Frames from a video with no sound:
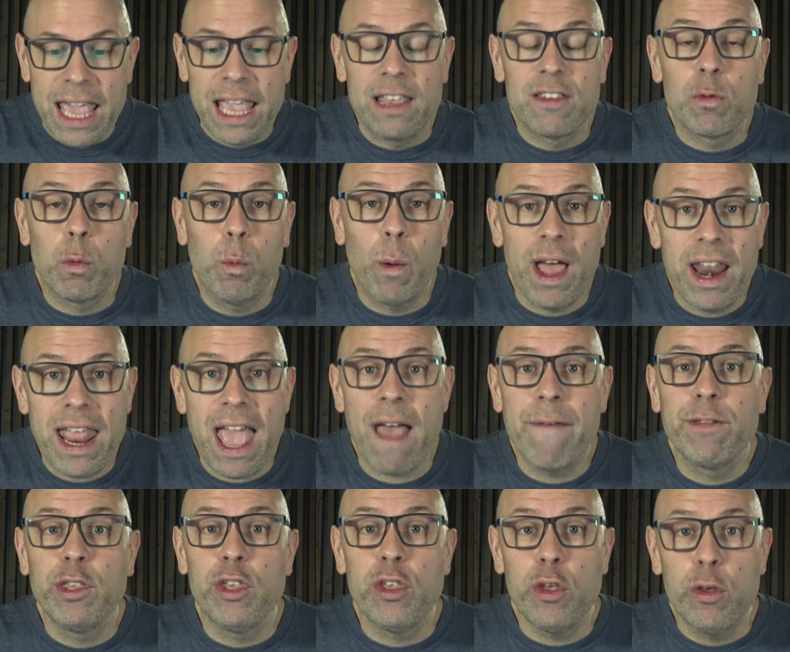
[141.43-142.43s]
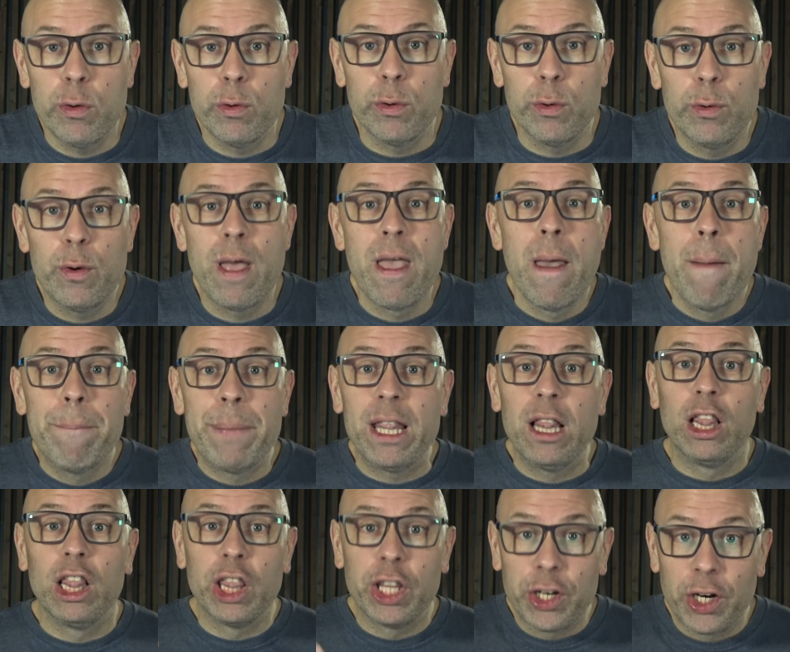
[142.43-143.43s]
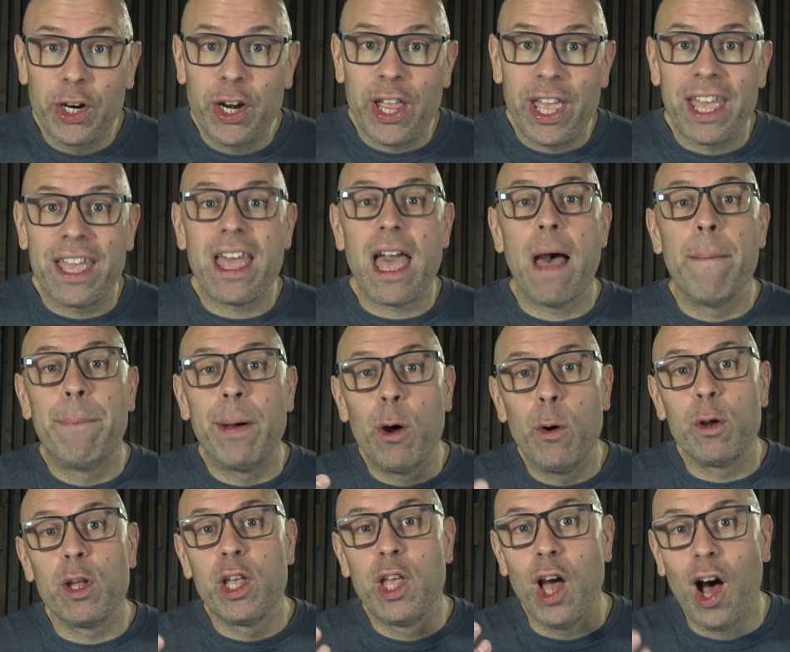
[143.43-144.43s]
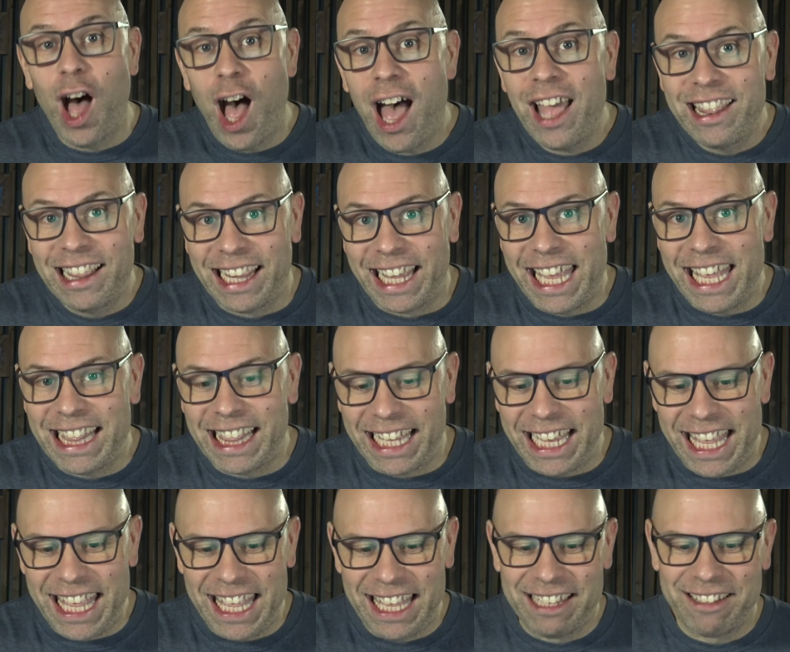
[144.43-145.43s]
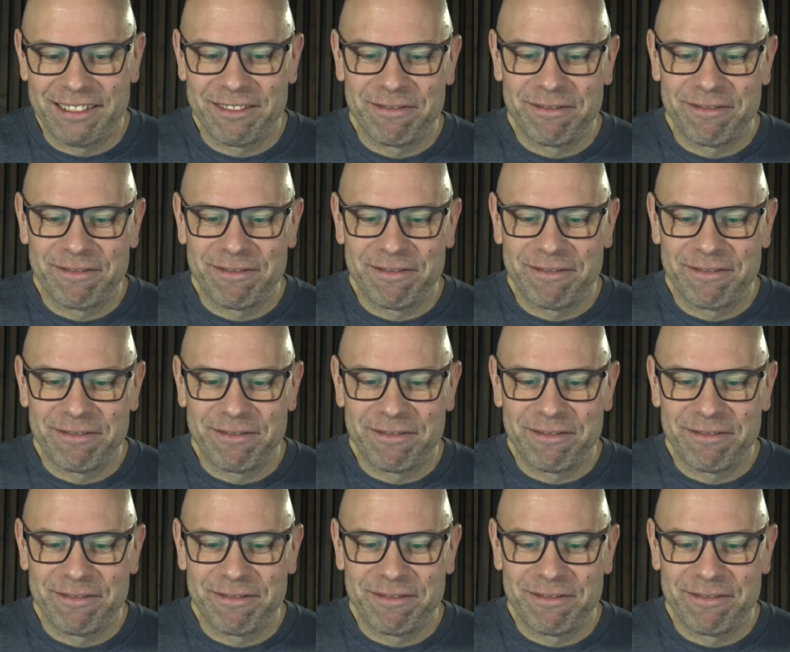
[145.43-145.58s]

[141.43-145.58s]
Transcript: is what have you been learning about God lately?